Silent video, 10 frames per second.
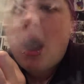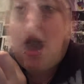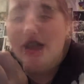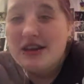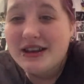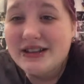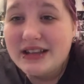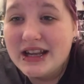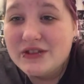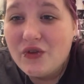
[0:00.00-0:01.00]
I'll see you guys in the
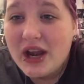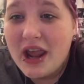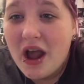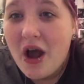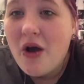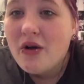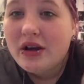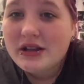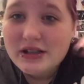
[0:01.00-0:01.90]
next video.